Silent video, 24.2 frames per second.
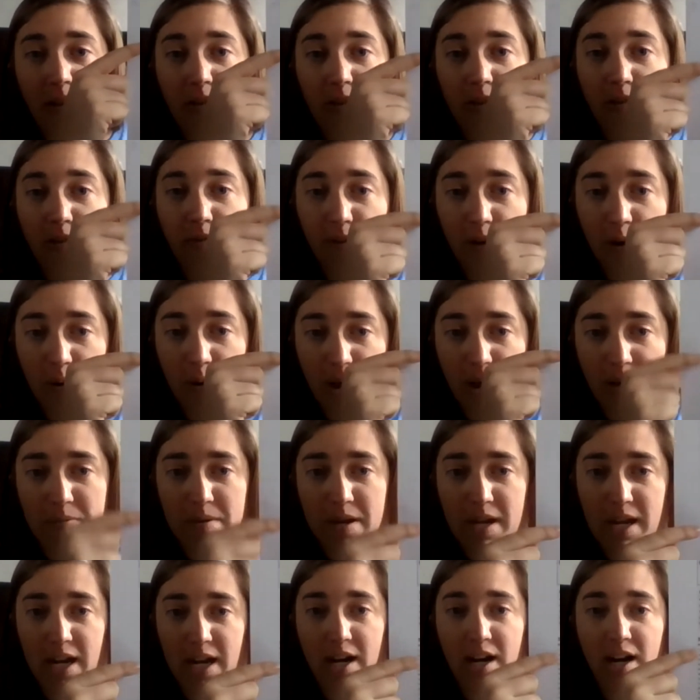the vocab
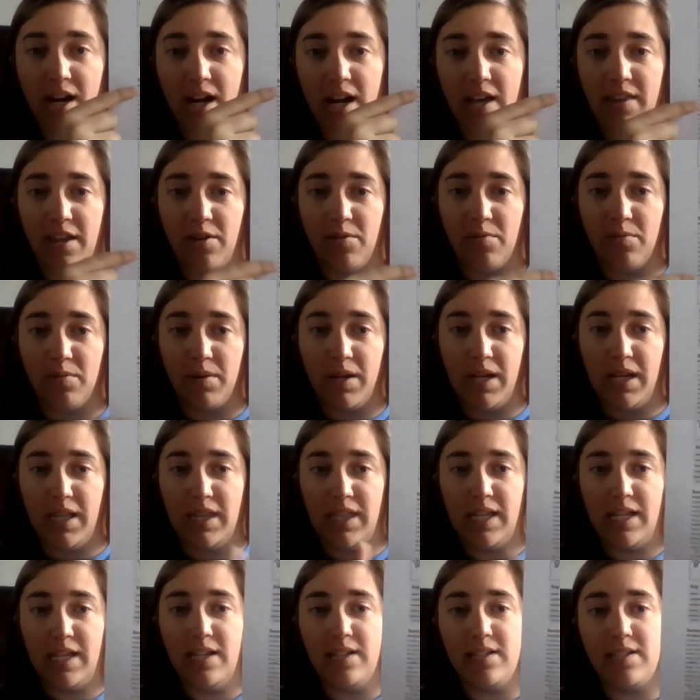here and then read
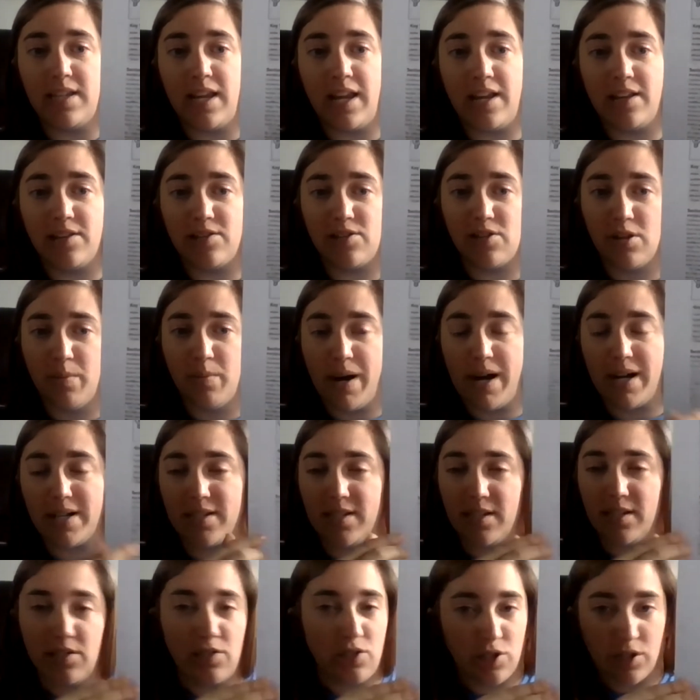these, answer the
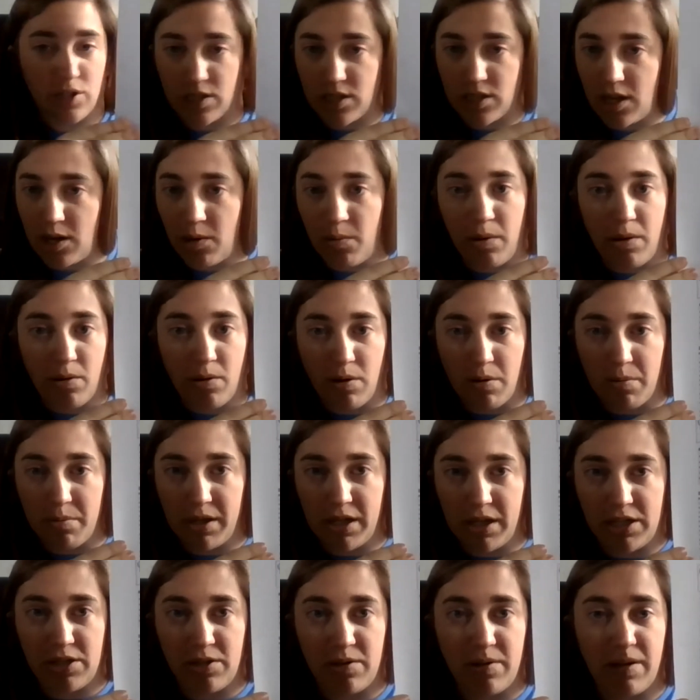boxes just like we
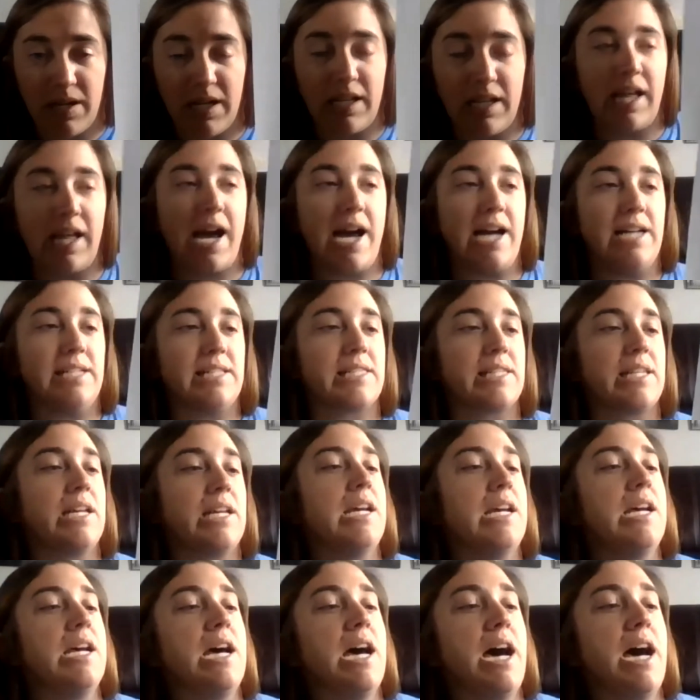normally do in class.
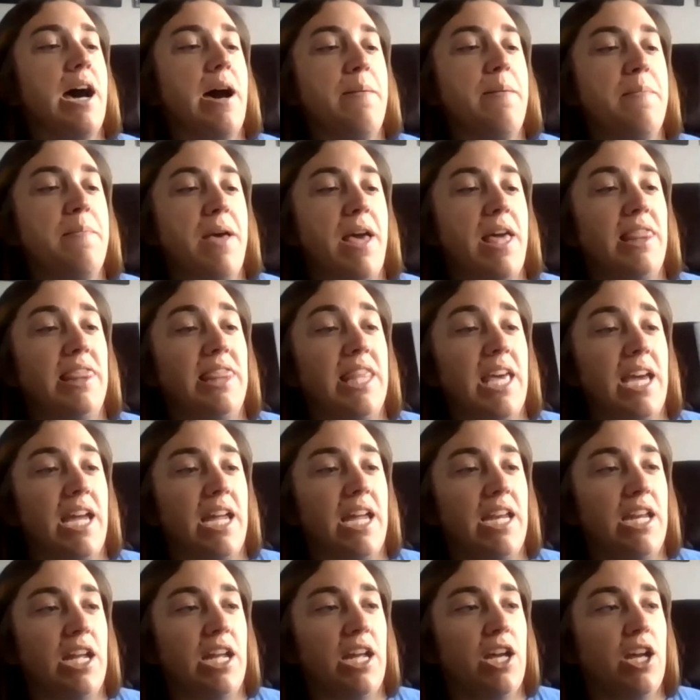And
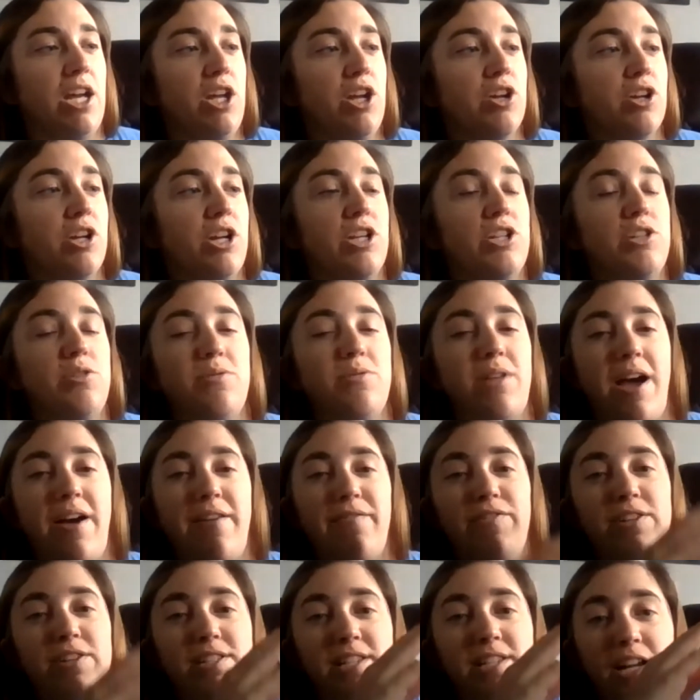then you're going to do that
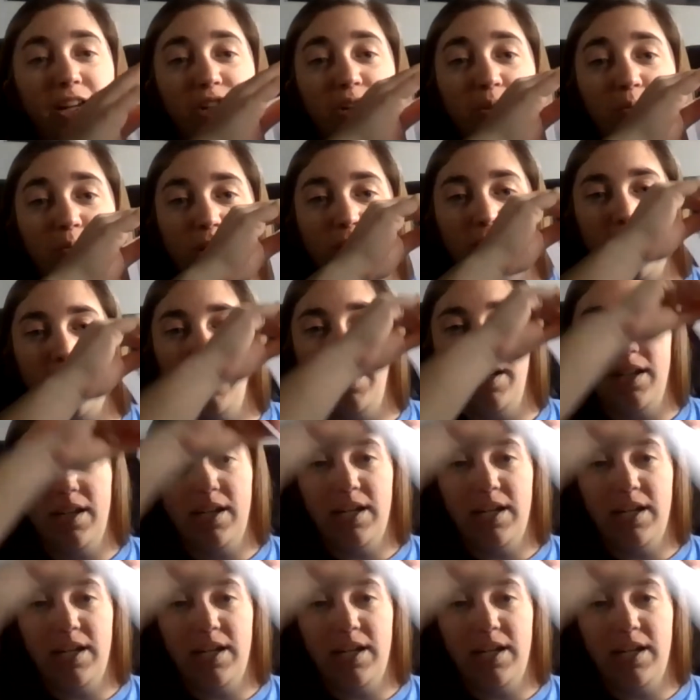for Section 1